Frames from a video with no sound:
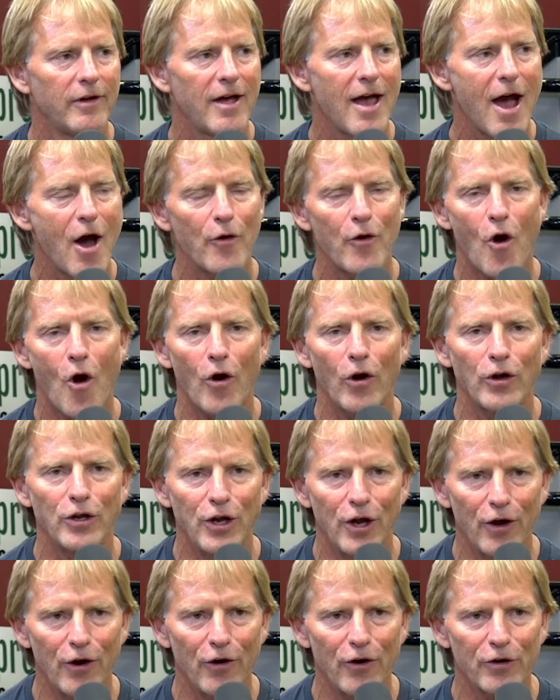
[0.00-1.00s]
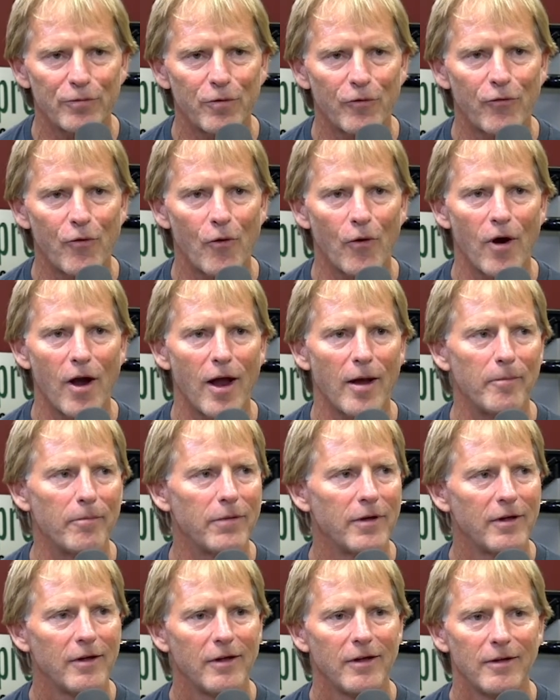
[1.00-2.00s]
out our years before
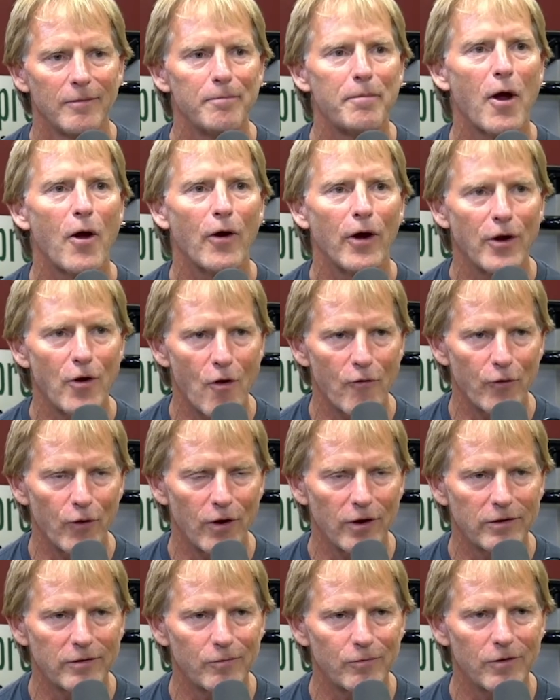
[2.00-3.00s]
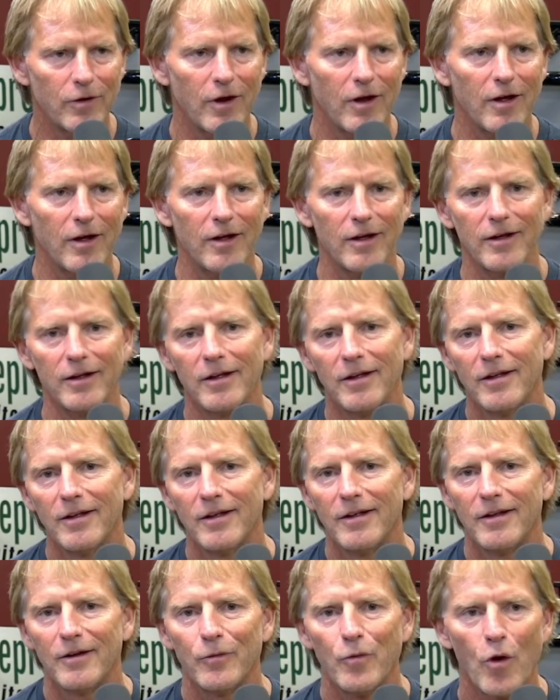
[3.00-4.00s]
I'm buried over at uh,
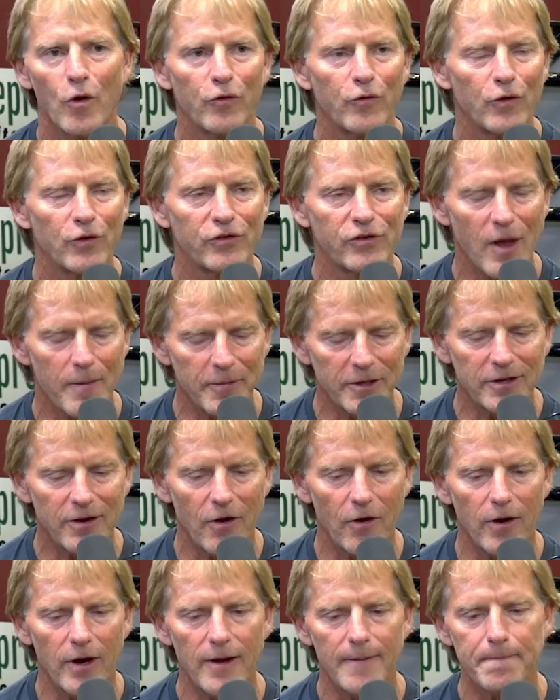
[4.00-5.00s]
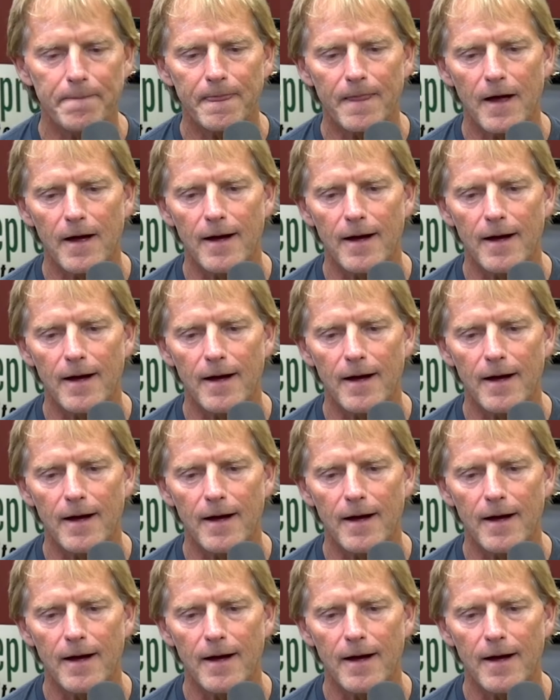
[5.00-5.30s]
Roseville Cemetery.